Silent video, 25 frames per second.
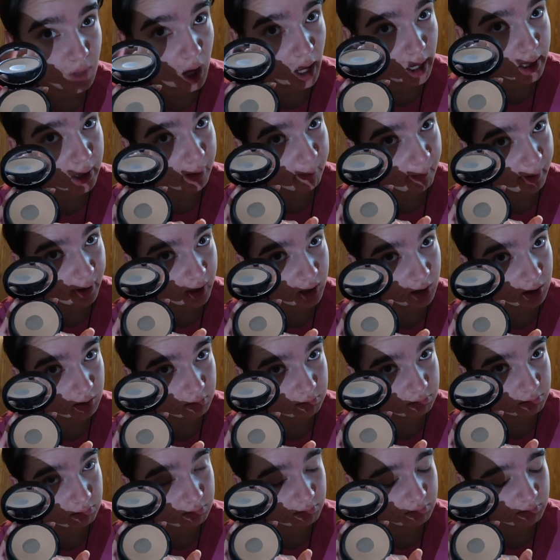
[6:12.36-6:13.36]
I hit
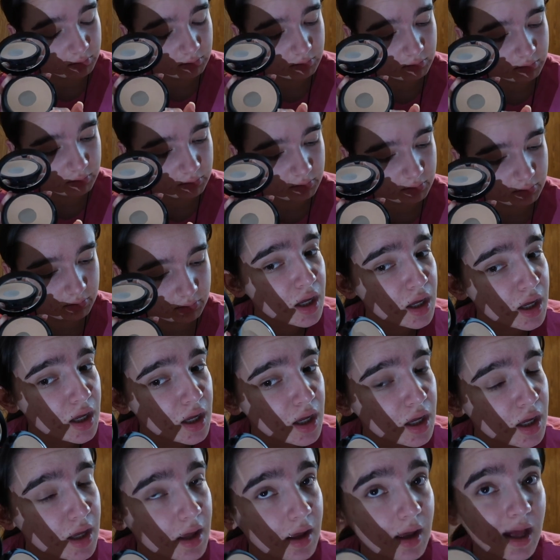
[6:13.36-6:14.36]
pan.
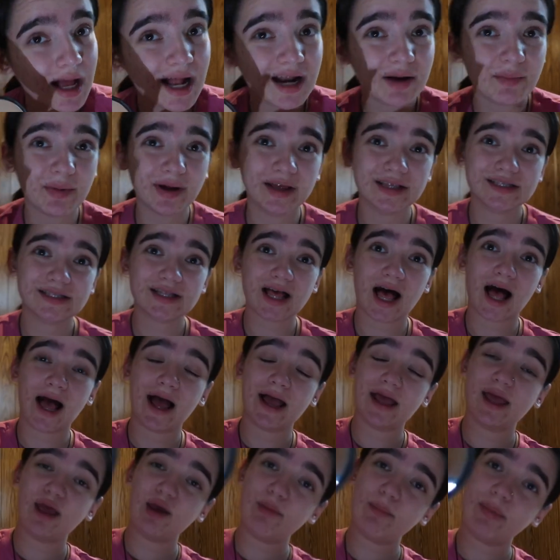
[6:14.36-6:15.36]
Anyways,
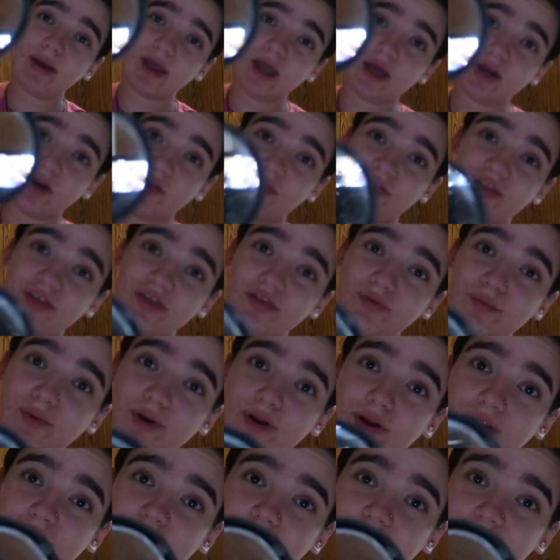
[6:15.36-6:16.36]
I hit pan on this
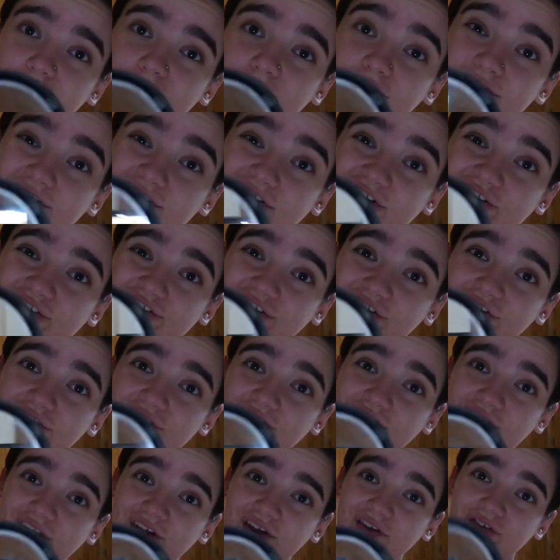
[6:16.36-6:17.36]
one. Look, you can see yourself
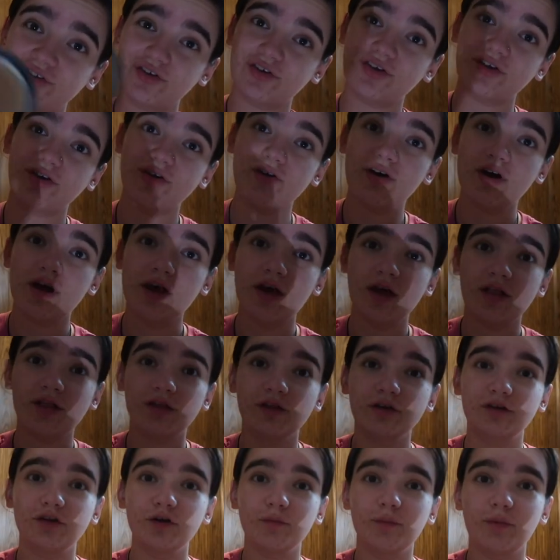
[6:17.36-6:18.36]
in it. So cute.
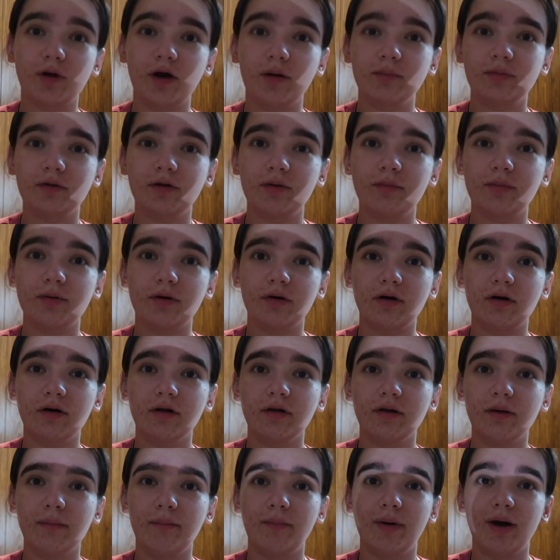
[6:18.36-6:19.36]
Look, you're propped up
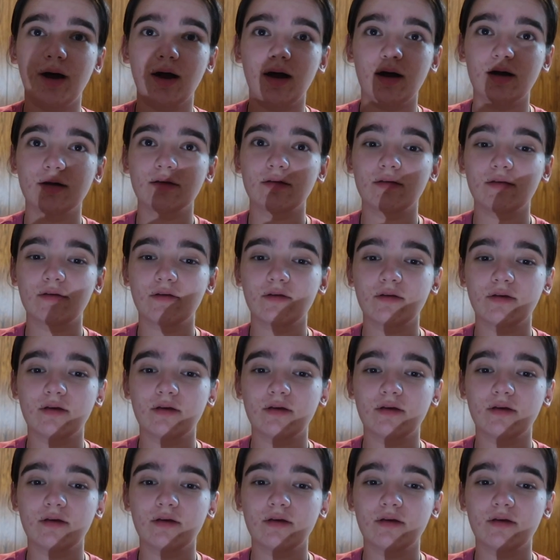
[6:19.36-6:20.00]
on a box.